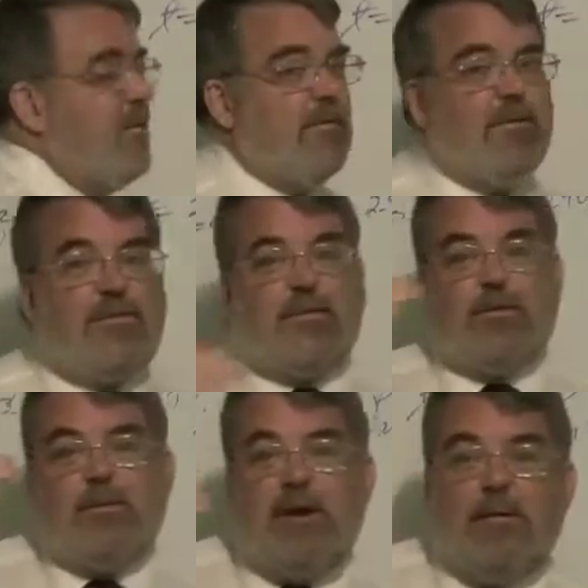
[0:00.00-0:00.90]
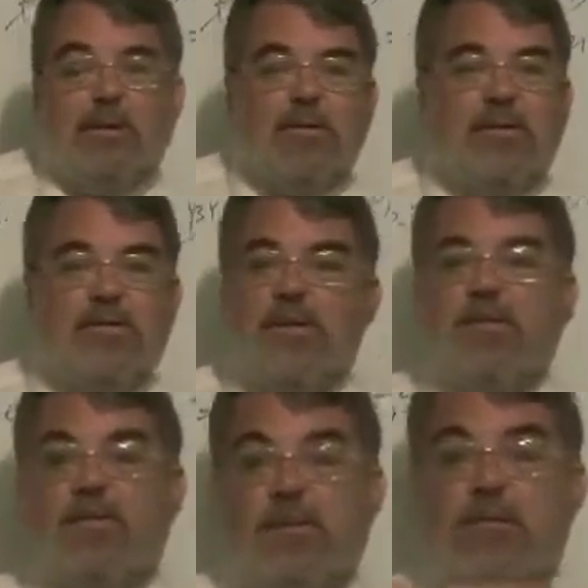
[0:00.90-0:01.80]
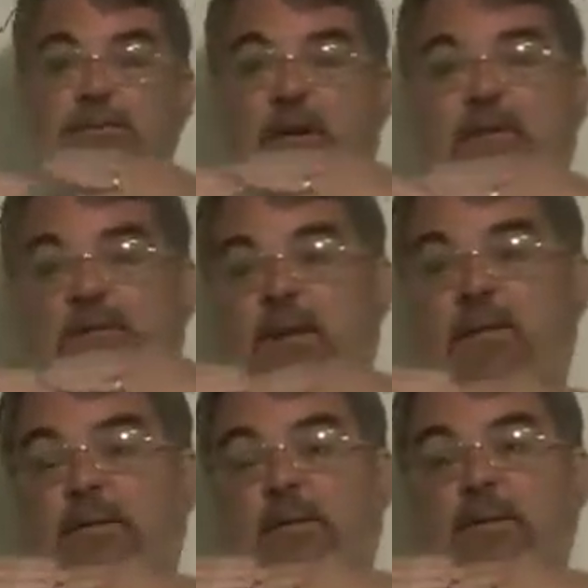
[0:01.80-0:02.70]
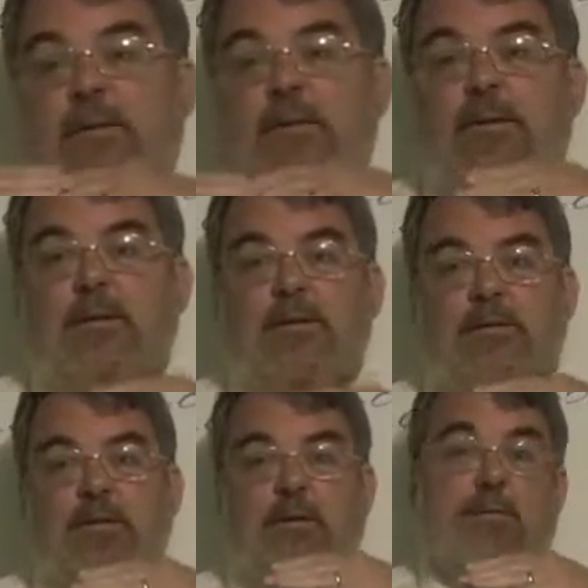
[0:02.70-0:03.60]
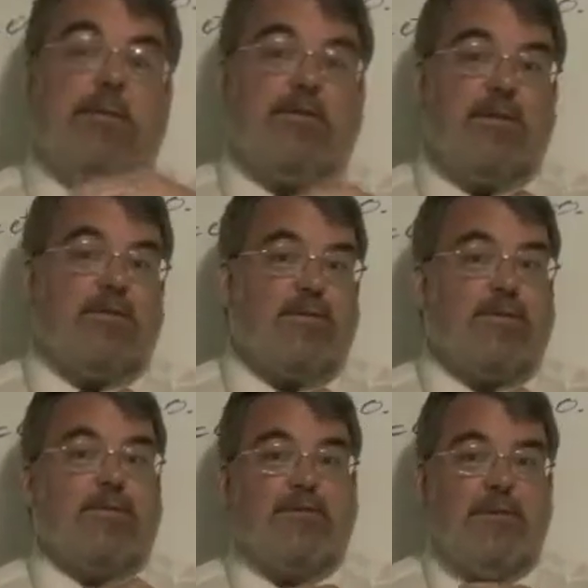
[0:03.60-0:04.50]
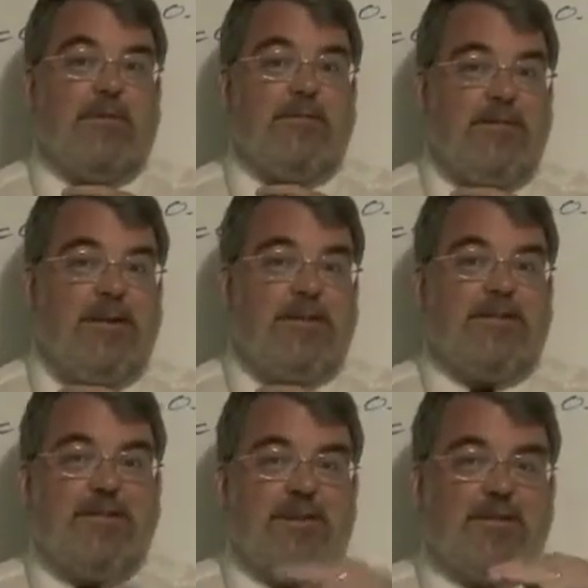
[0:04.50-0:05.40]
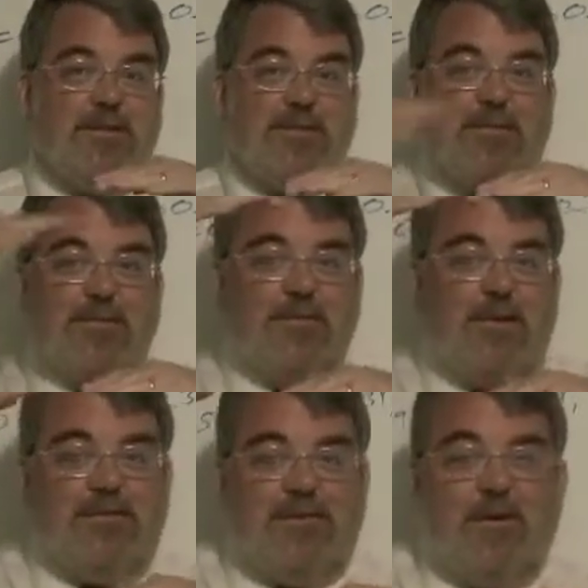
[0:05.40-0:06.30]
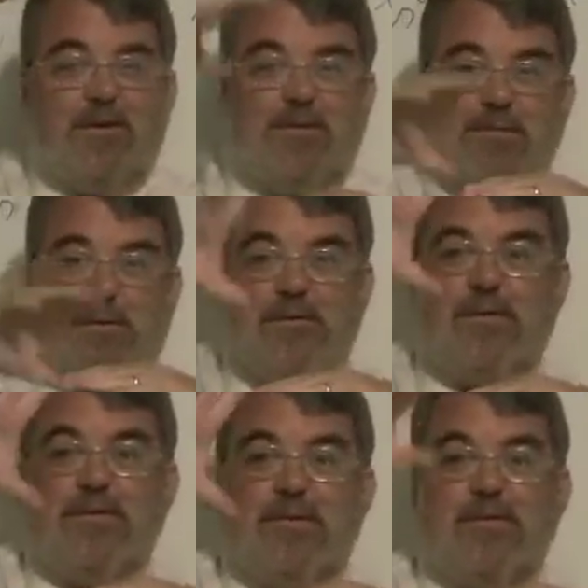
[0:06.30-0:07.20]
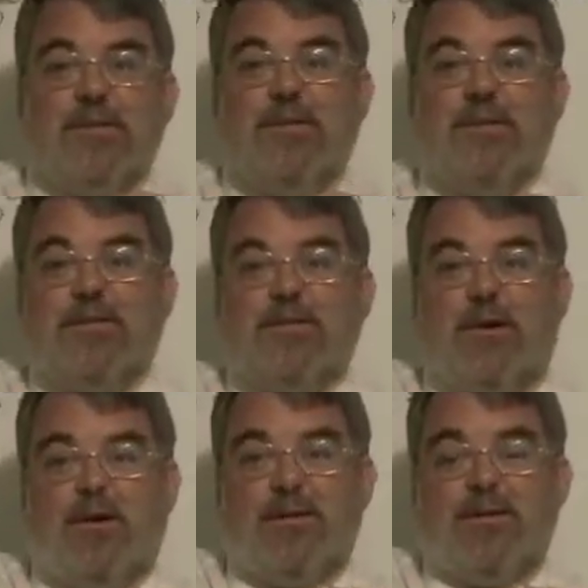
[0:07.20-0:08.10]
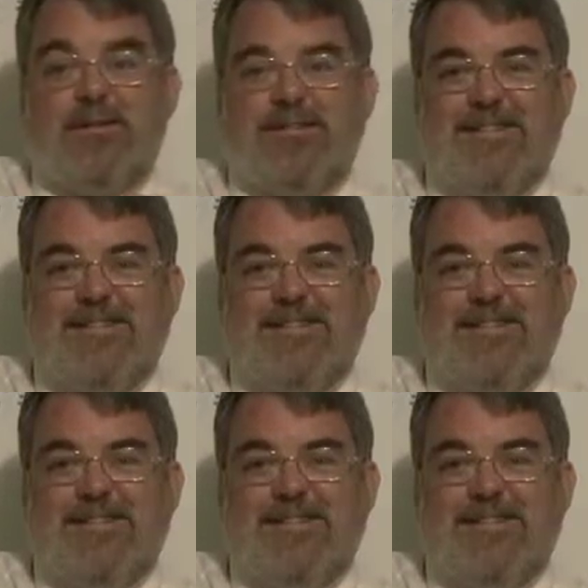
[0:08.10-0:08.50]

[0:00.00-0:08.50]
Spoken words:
over a certain amount. Maybe it's inches over 5 feet. So if it was inches over 5 feet, then a 6 foot tall father is 12 inches taller